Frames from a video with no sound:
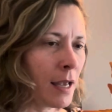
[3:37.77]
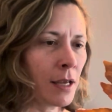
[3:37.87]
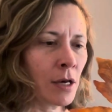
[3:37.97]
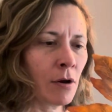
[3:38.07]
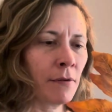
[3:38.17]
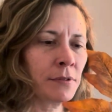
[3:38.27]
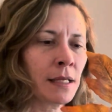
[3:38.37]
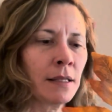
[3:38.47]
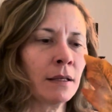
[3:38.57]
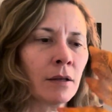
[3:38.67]
I've
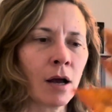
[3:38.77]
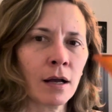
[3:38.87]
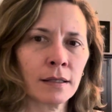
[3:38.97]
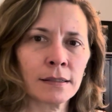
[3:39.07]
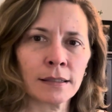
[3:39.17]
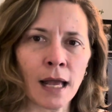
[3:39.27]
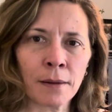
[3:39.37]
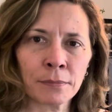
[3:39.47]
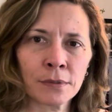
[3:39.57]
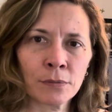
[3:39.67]
seen the long
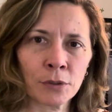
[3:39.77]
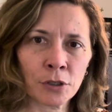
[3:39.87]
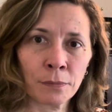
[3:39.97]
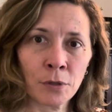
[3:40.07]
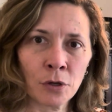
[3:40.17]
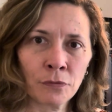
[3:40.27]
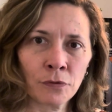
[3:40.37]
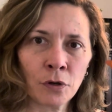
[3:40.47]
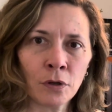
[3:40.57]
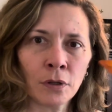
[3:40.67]
stems, which are
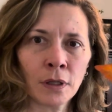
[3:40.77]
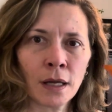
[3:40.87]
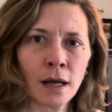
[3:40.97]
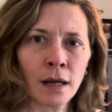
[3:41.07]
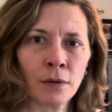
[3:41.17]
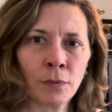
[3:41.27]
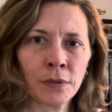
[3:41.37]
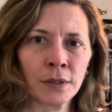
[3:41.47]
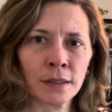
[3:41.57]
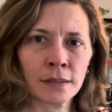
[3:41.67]
beautiful
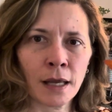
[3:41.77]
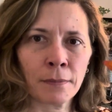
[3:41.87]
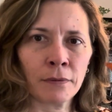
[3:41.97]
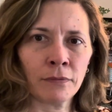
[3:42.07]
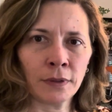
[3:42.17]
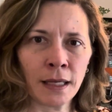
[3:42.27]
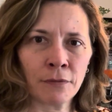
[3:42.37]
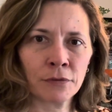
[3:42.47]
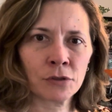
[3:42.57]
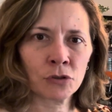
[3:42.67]
with this type of
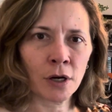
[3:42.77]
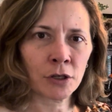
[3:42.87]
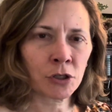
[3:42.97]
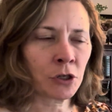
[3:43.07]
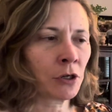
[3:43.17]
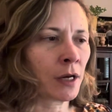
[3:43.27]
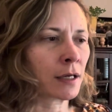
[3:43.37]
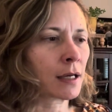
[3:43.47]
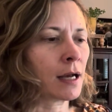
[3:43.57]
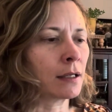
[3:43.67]
leaf structure
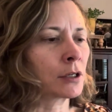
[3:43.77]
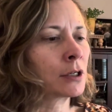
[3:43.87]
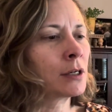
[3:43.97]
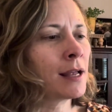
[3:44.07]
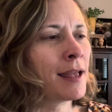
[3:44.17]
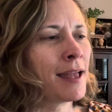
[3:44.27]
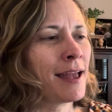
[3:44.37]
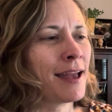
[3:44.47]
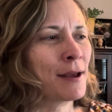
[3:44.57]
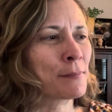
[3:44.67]
and color.
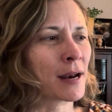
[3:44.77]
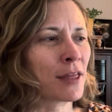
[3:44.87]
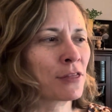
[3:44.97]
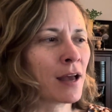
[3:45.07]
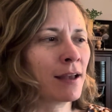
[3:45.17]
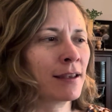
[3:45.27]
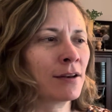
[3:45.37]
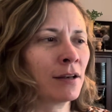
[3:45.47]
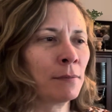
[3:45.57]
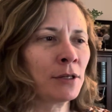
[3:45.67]
But I thought,
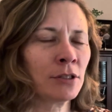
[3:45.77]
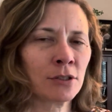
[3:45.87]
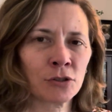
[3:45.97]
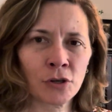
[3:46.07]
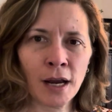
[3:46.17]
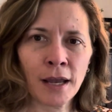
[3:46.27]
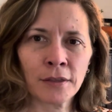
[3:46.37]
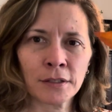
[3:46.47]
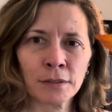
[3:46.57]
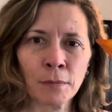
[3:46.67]
let me just try
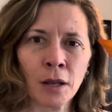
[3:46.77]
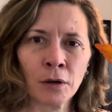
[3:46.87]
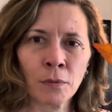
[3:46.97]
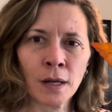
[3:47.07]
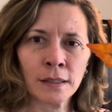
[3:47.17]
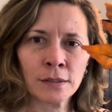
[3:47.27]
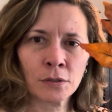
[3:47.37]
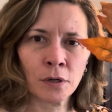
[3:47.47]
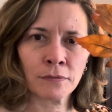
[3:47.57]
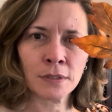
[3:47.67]
the smaller ones
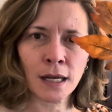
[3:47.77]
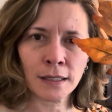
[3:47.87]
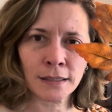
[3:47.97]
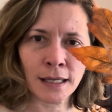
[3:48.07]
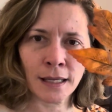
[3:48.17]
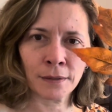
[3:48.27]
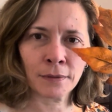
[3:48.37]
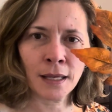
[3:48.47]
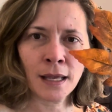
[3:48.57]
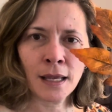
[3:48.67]
sort of tucked
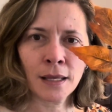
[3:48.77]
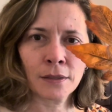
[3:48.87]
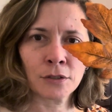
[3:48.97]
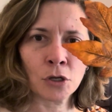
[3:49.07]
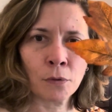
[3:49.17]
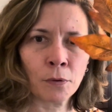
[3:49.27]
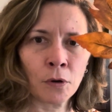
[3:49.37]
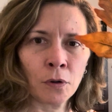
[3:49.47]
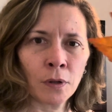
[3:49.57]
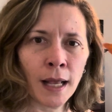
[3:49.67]
in the dough
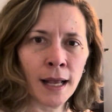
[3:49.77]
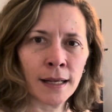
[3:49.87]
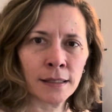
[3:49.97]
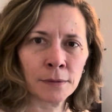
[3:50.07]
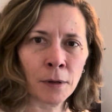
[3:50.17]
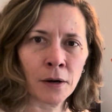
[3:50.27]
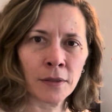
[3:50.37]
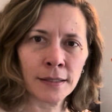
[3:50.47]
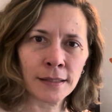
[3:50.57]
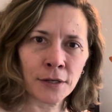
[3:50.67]
bowl as part of
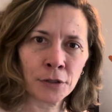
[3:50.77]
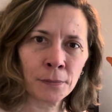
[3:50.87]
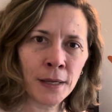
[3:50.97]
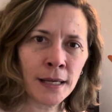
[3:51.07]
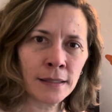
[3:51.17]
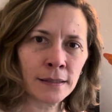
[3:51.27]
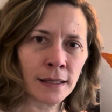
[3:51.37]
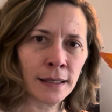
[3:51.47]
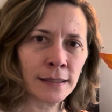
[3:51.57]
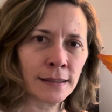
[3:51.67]
the centerpiece,
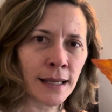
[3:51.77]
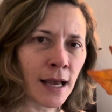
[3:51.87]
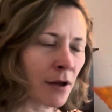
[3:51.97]
and let's see how